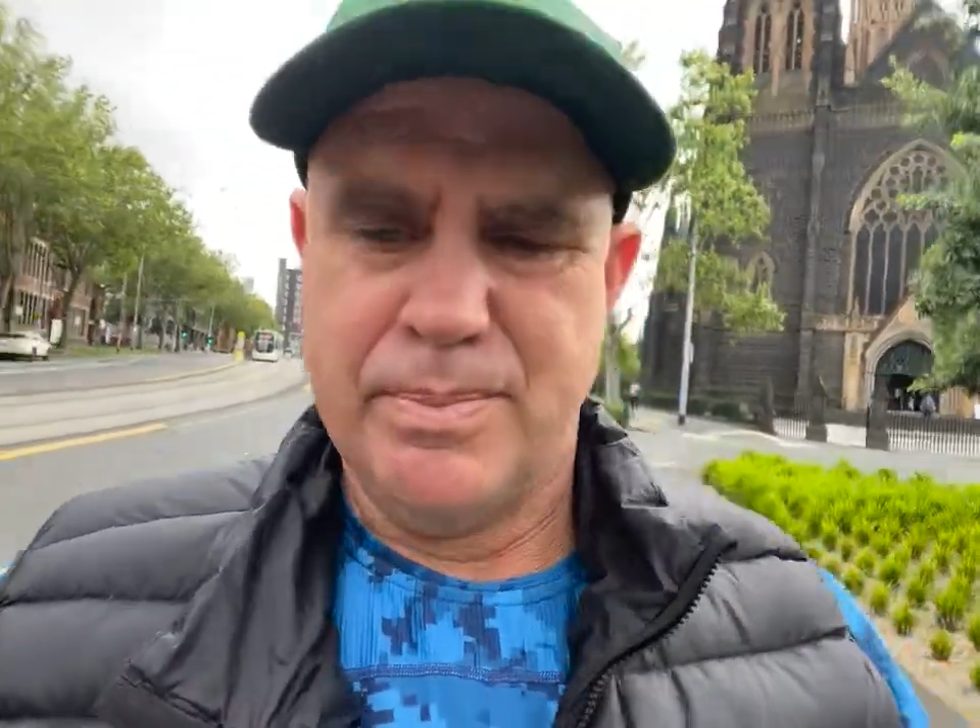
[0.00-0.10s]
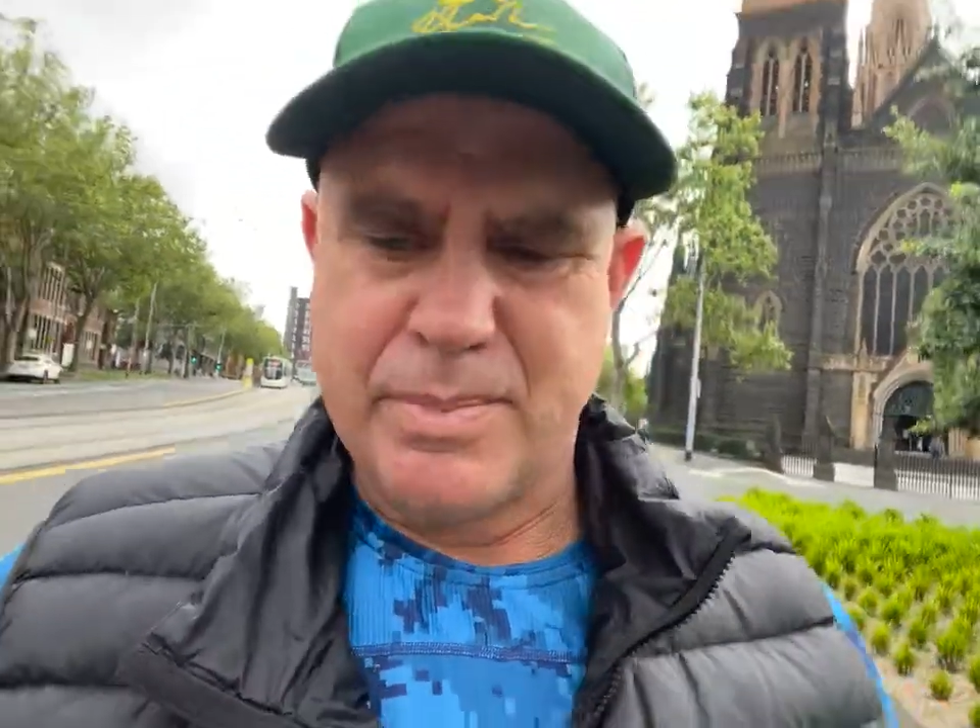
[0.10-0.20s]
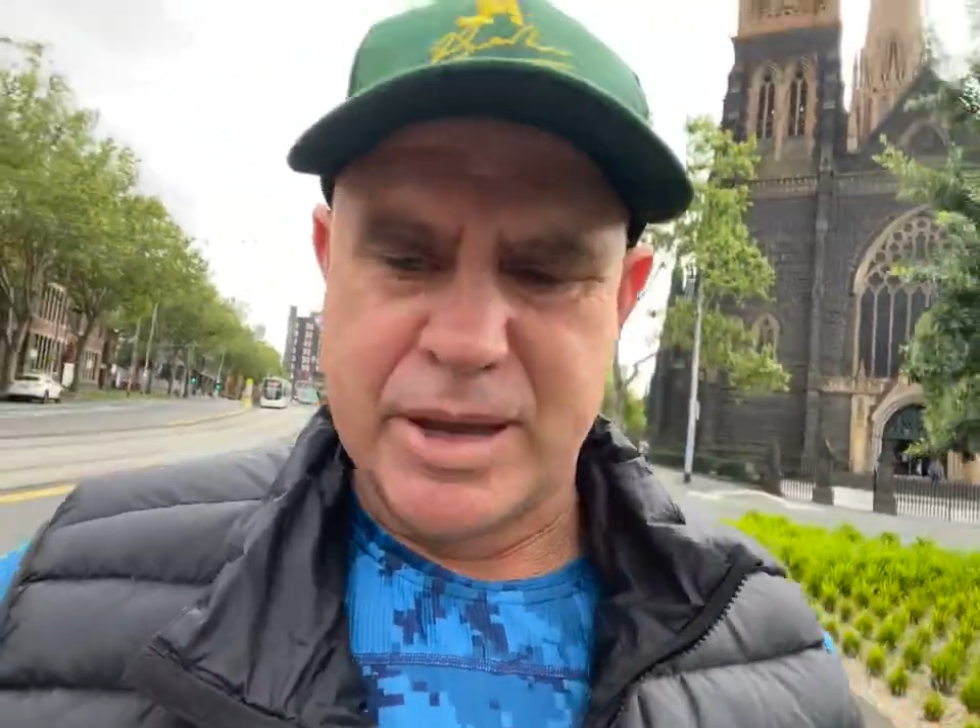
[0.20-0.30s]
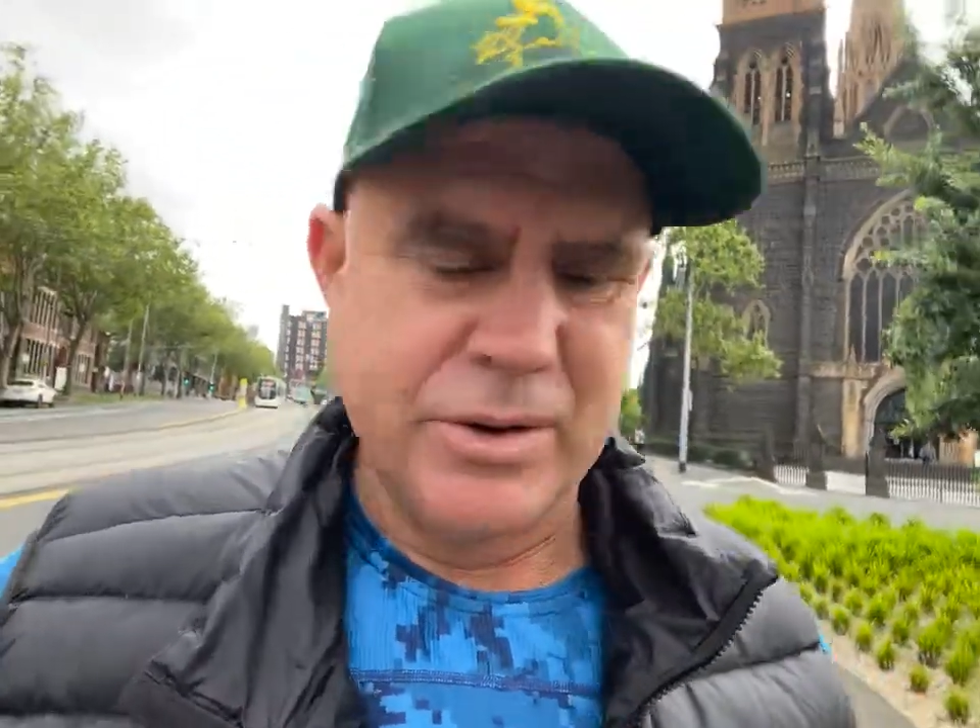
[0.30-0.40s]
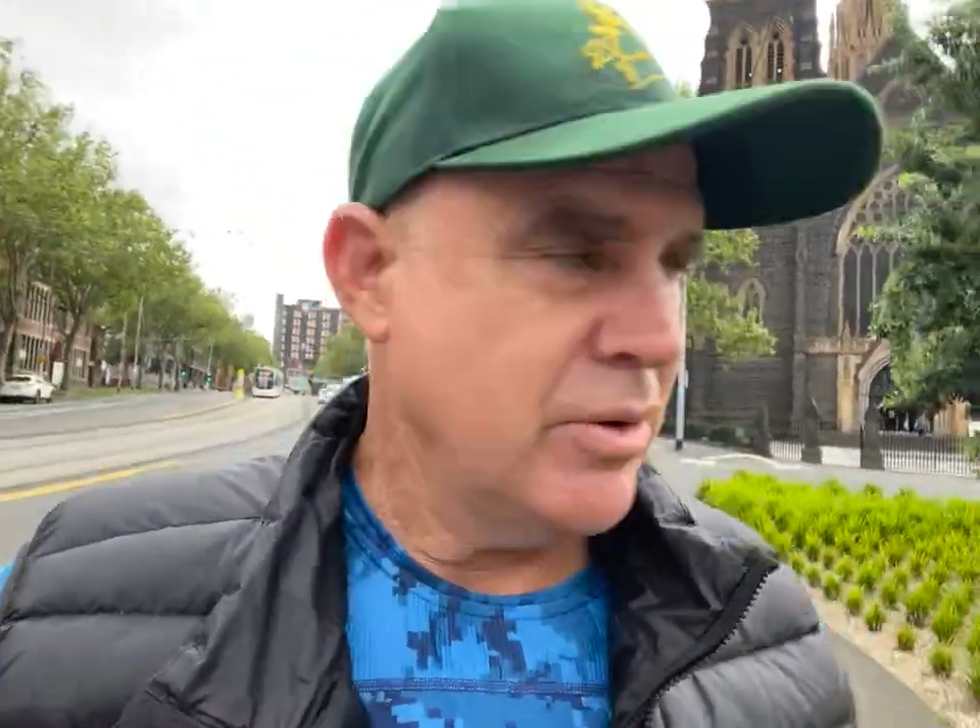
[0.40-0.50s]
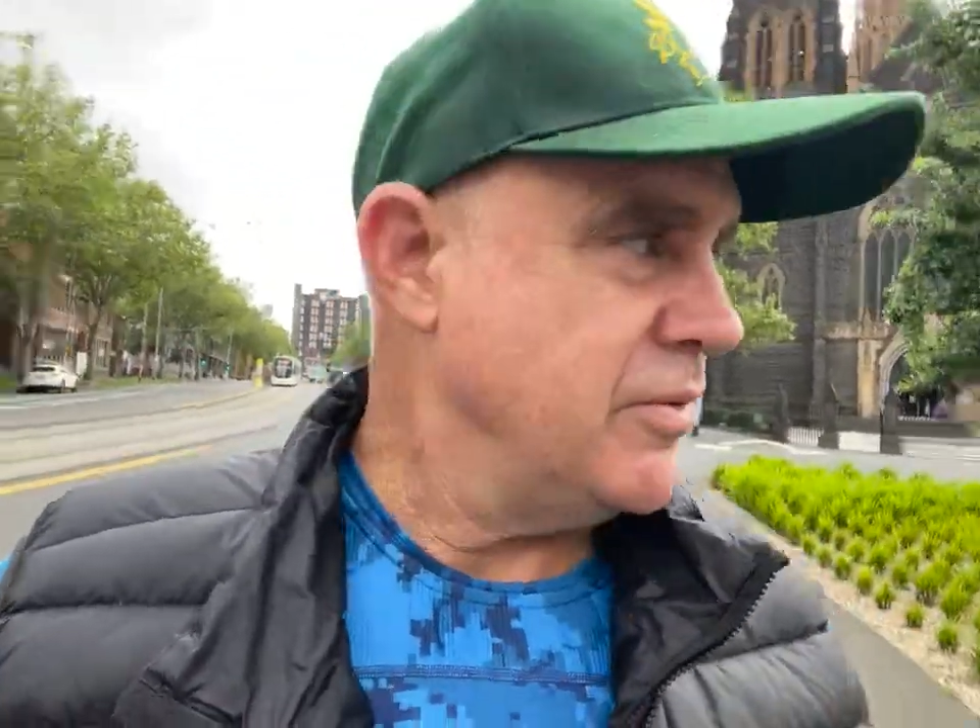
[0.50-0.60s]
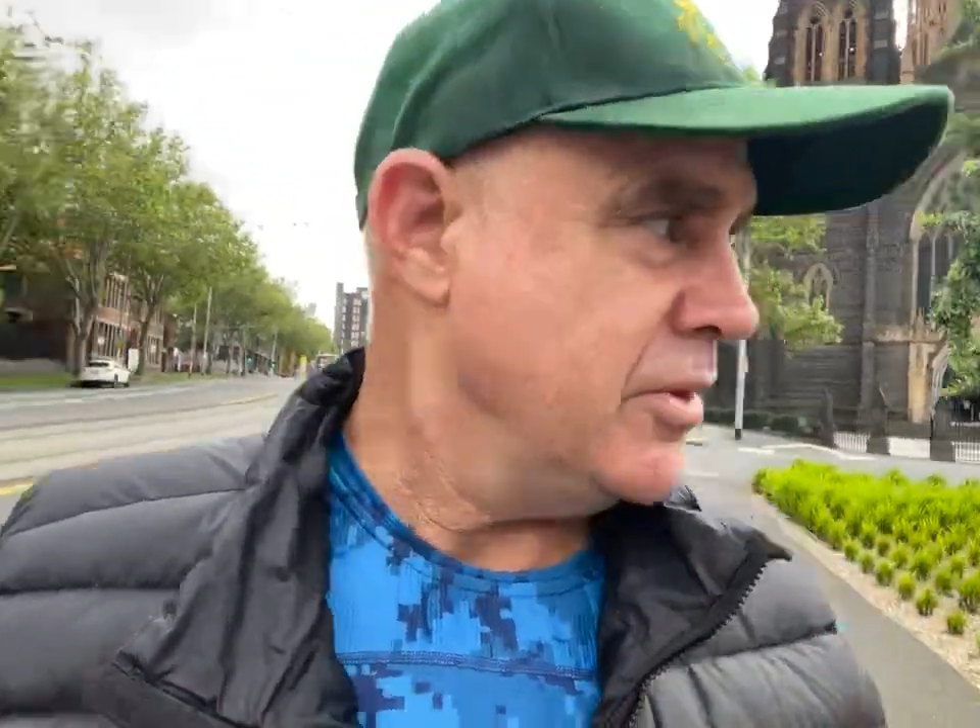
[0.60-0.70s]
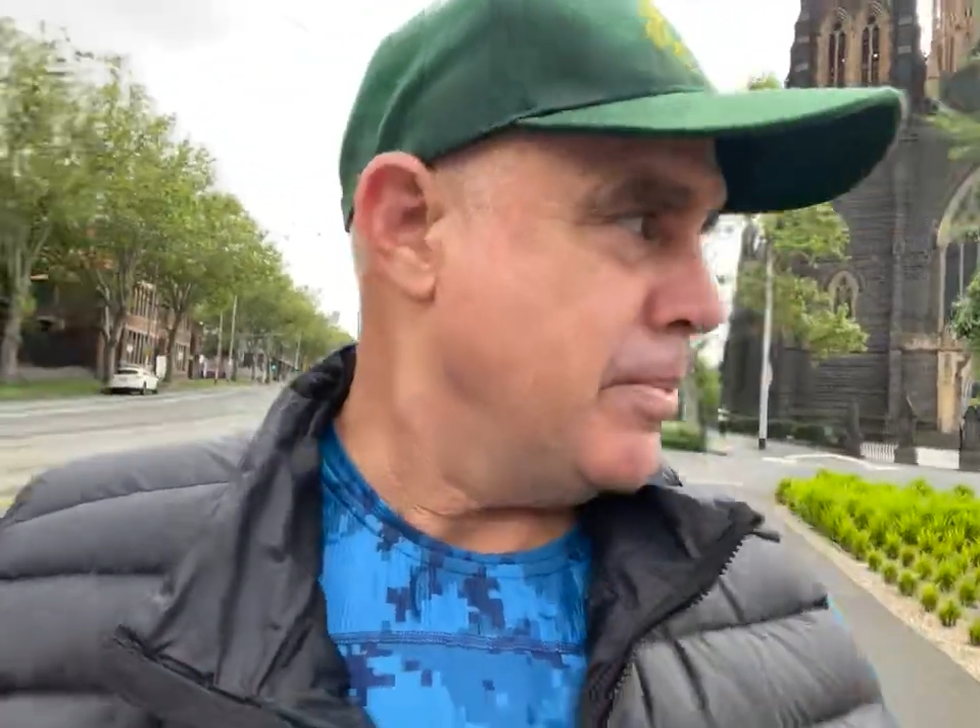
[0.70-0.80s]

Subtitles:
mentor for the